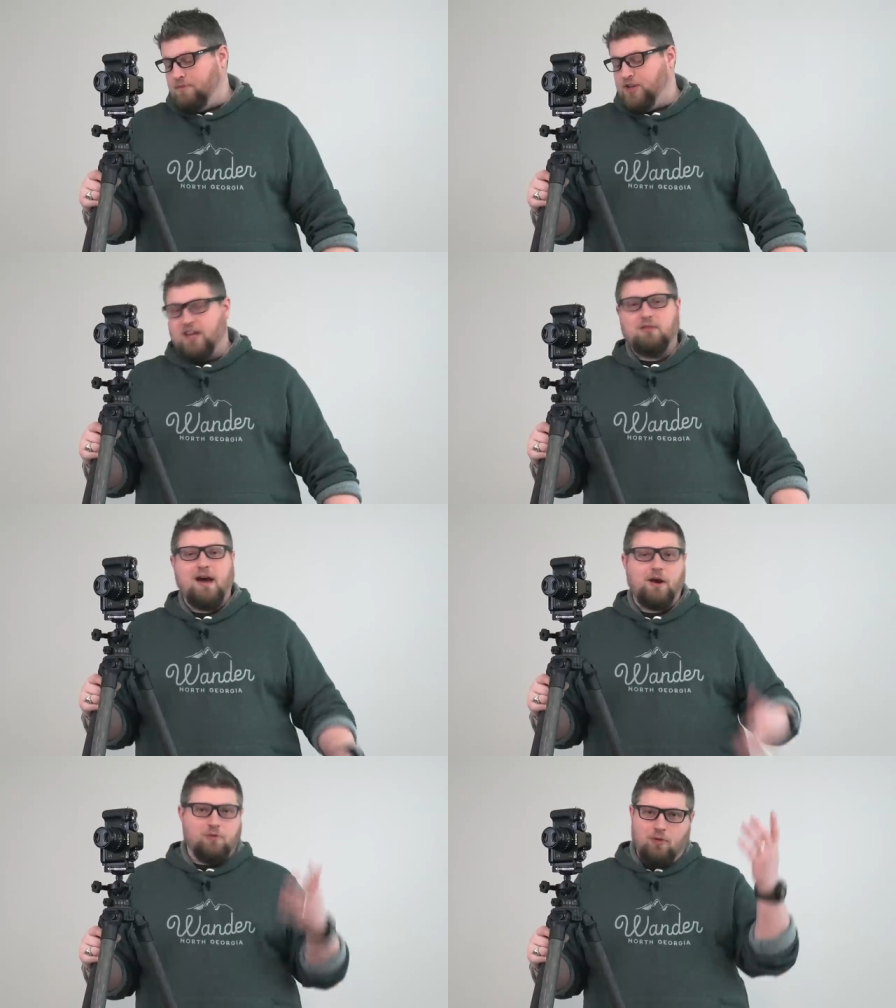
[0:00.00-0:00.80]
Check
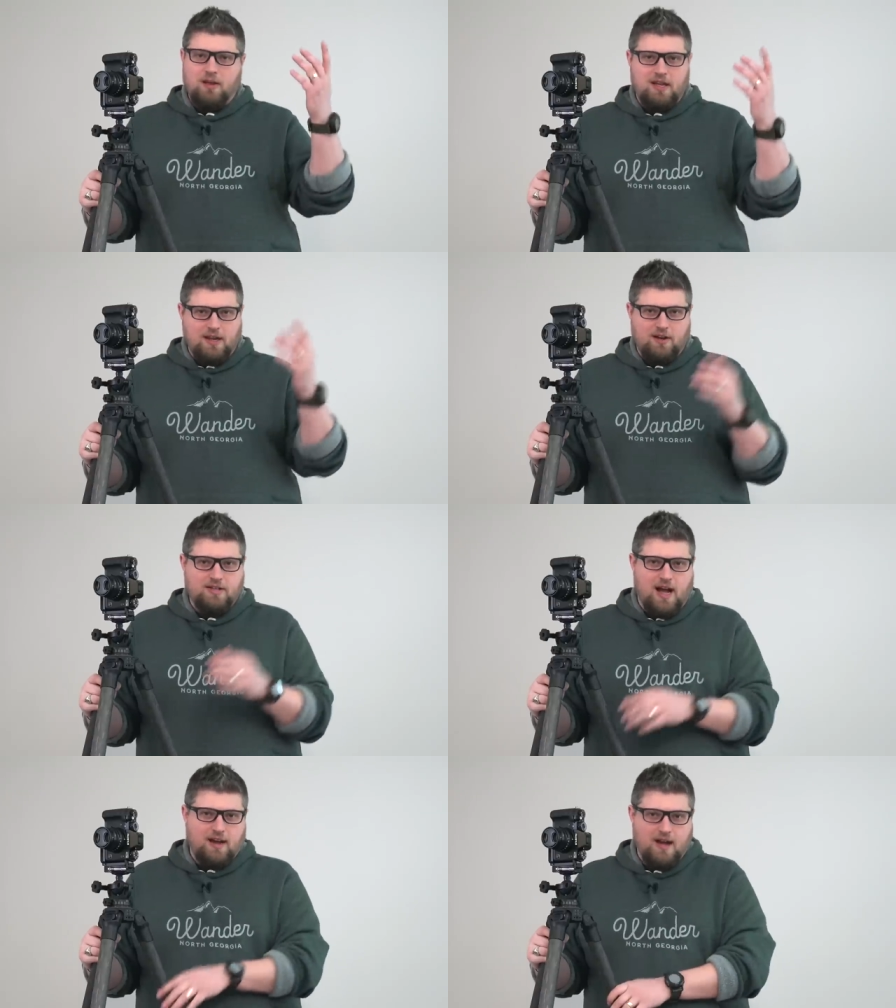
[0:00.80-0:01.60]
them out at
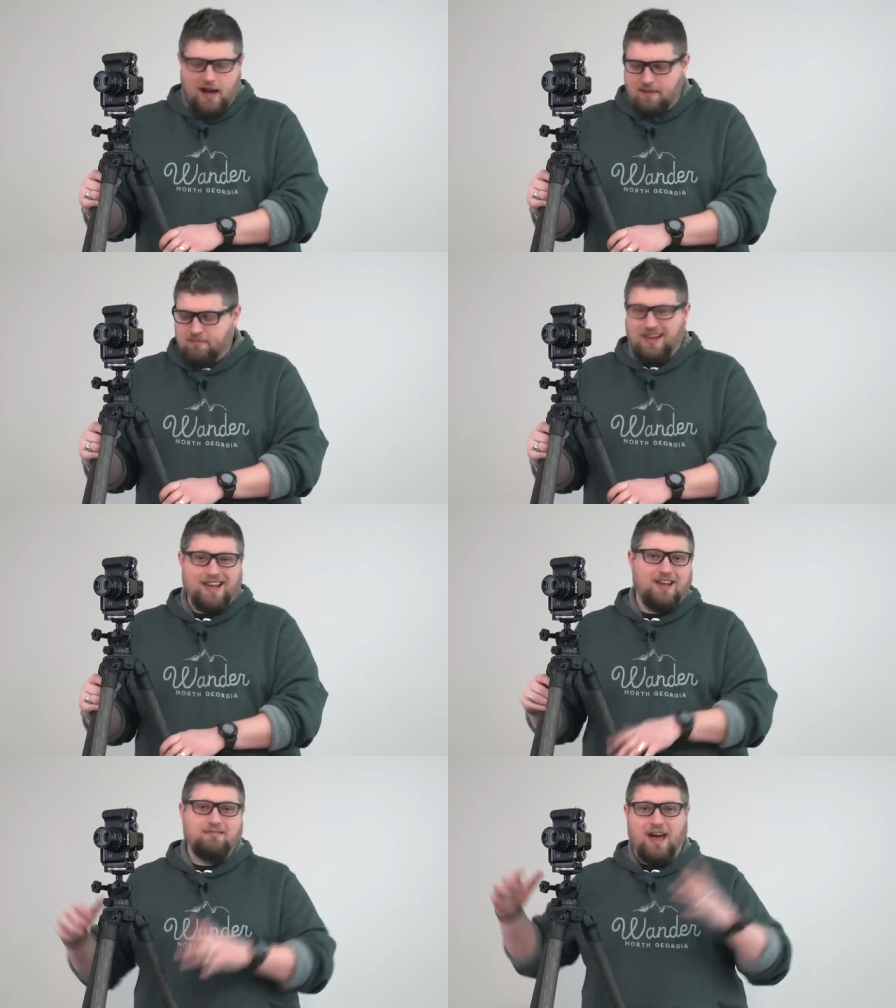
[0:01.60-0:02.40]
ProMediaGear.com.
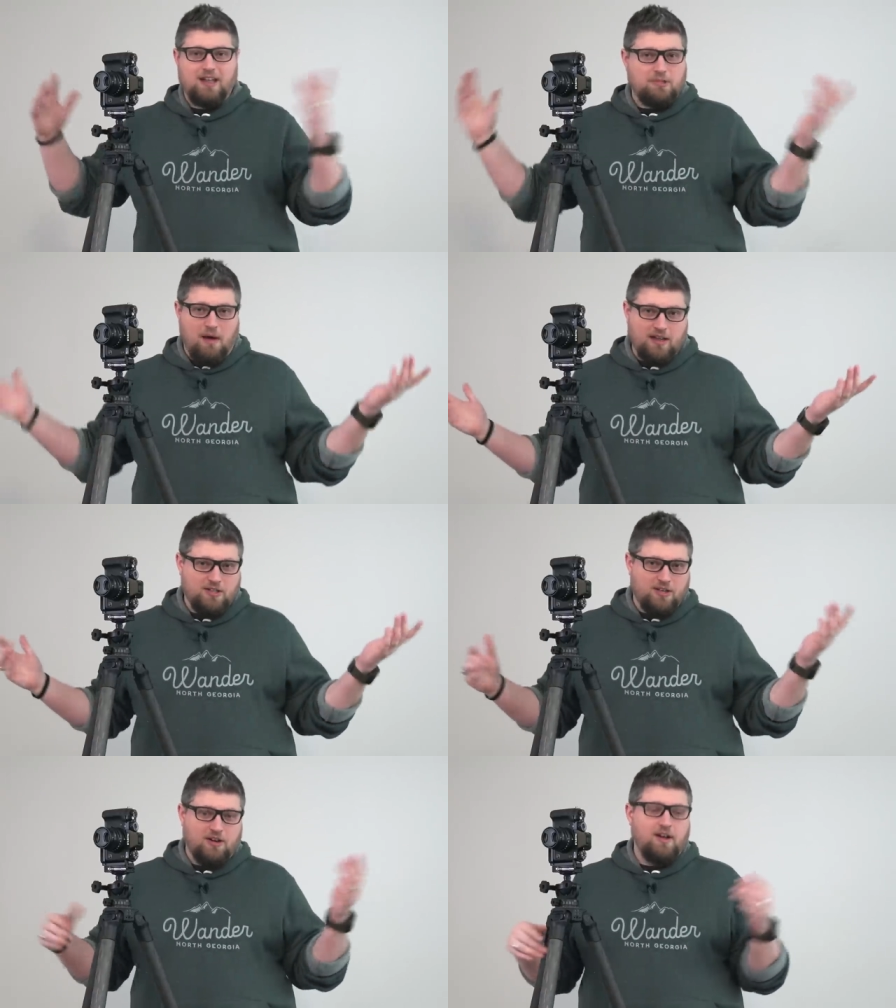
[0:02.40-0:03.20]
Again, not a
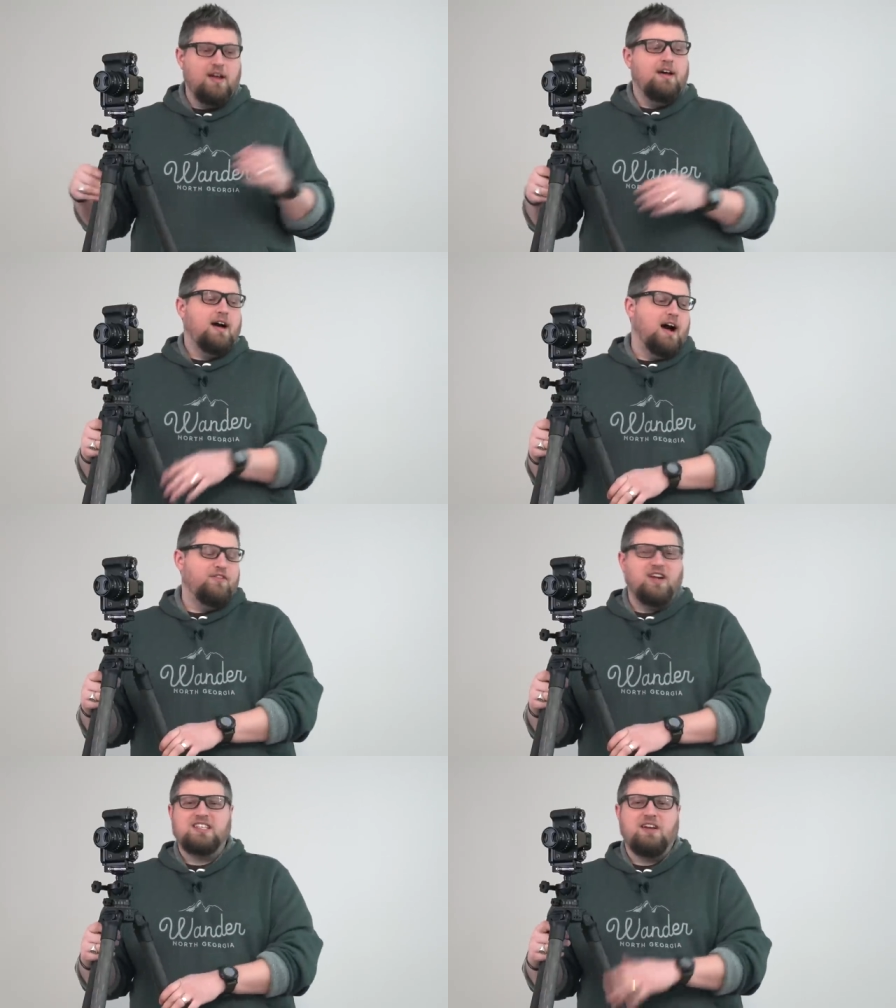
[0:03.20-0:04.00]
sponsor.
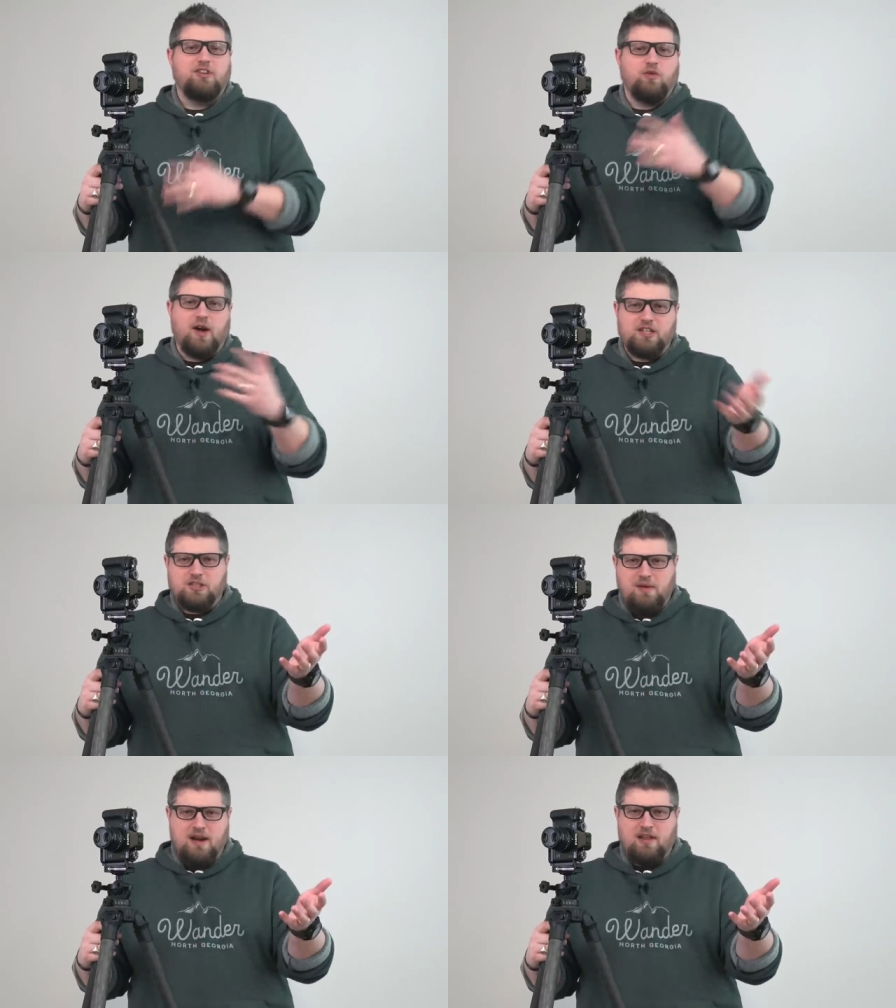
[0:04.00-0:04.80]
If you guys have any
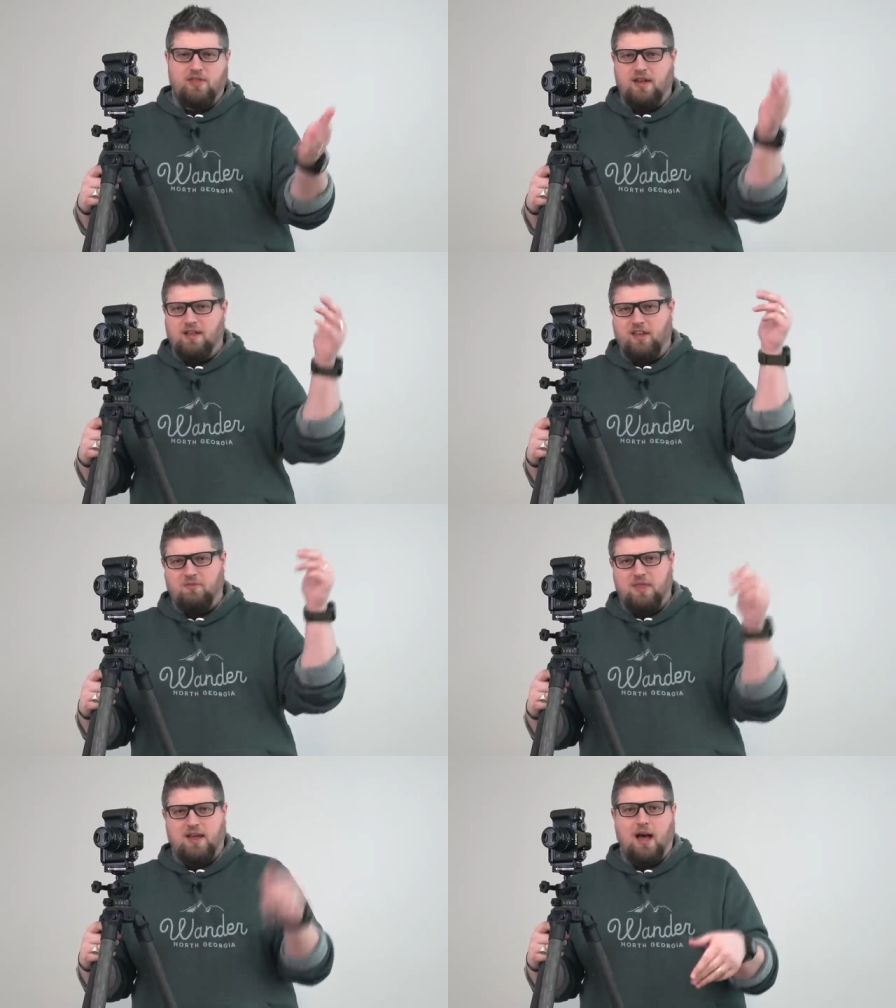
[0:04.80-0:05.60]
questions about anything, leave
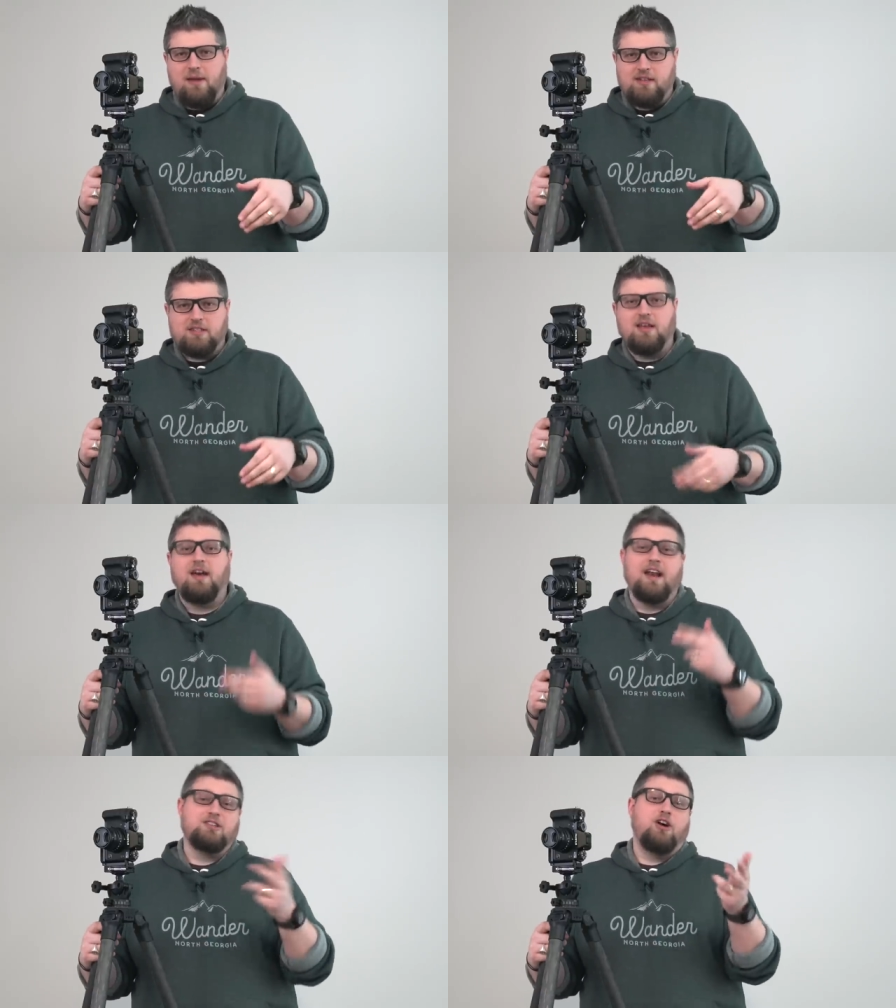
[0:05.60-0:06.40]
them in the comments.
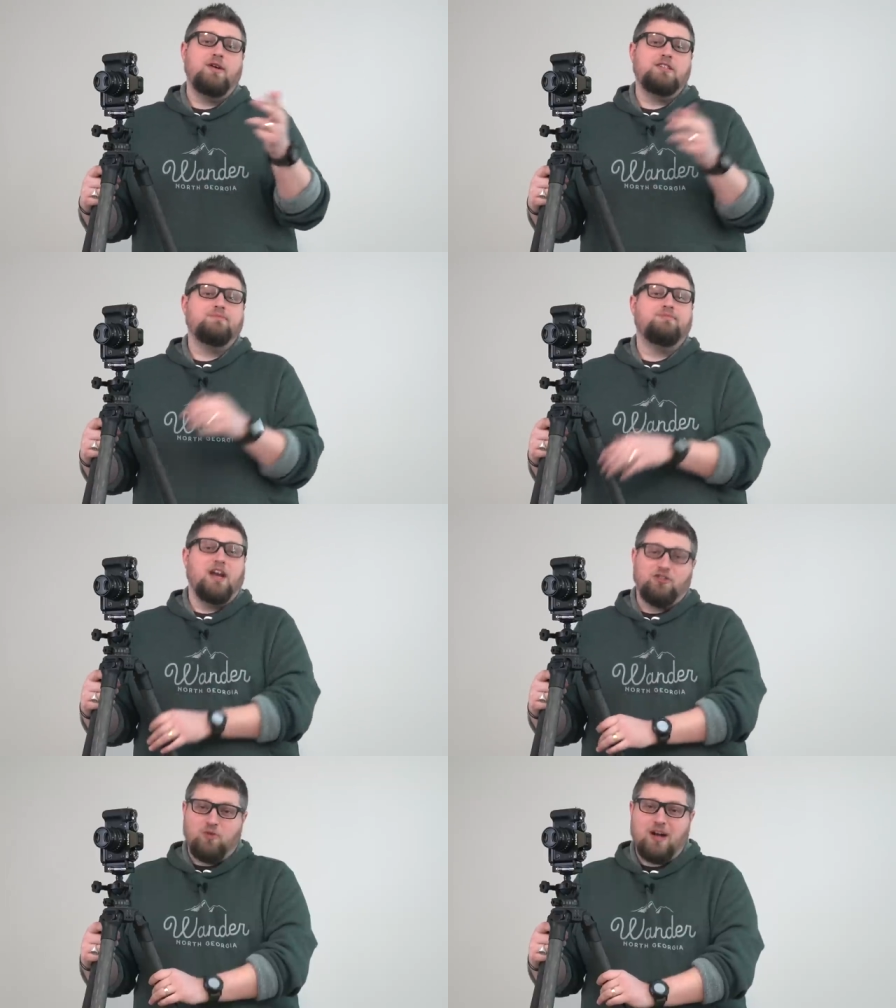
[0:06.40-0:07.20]
And as always,
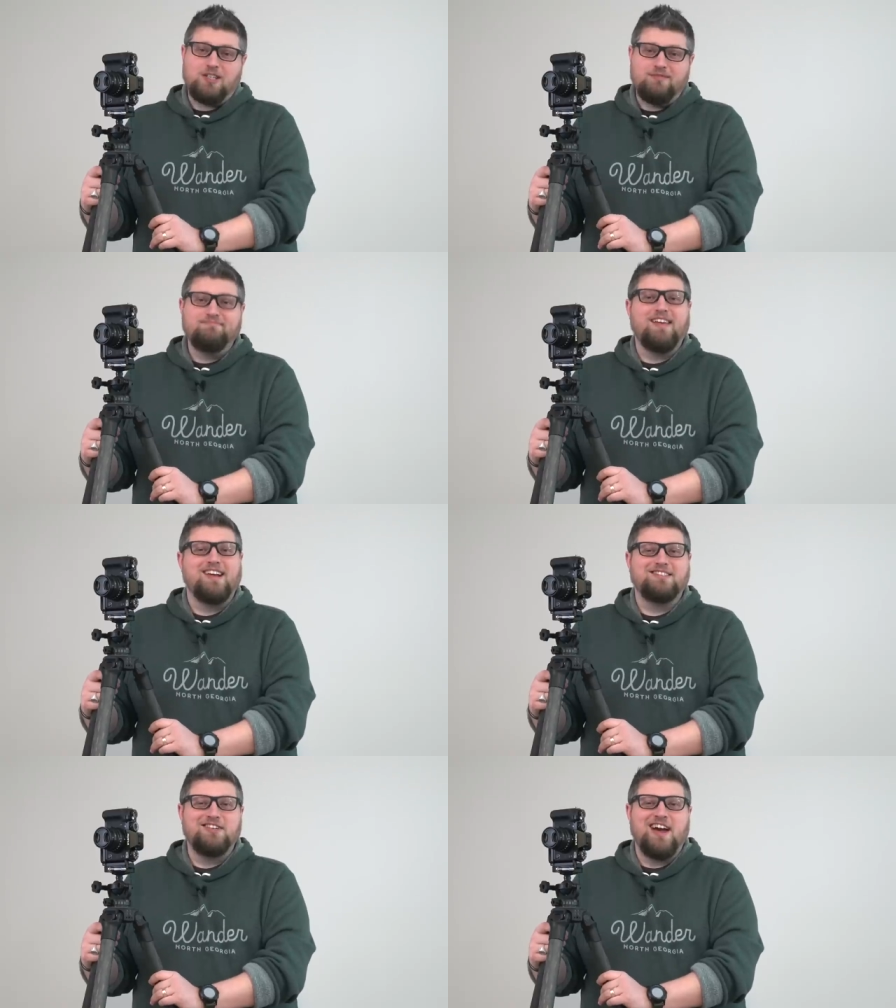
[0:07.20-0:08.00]
thanks for watching,
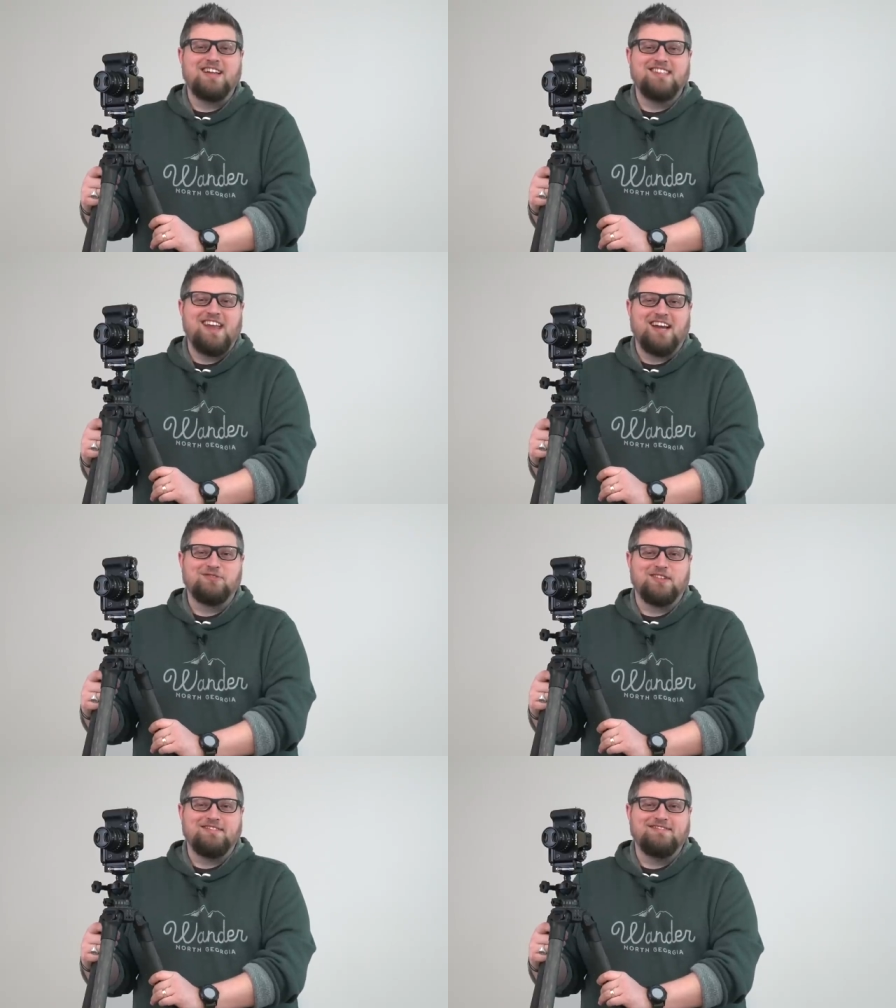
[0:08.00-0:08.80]
and I'll see you guys in the
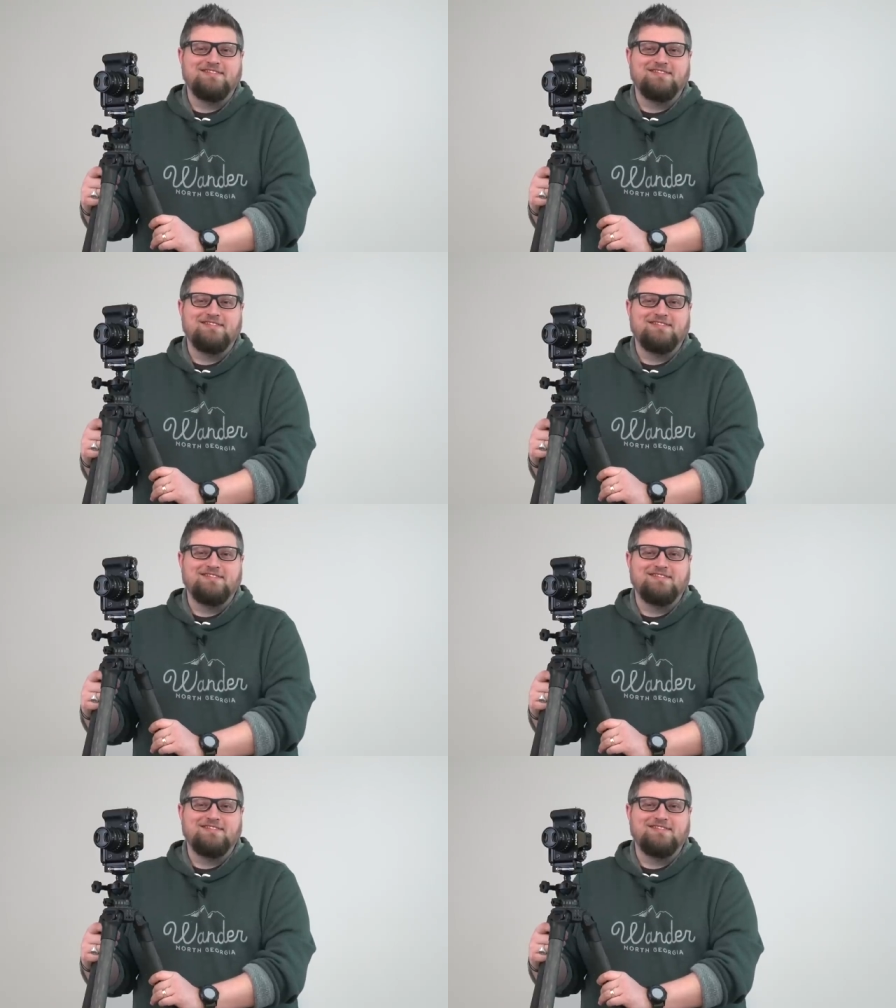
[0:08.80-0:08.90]
next one.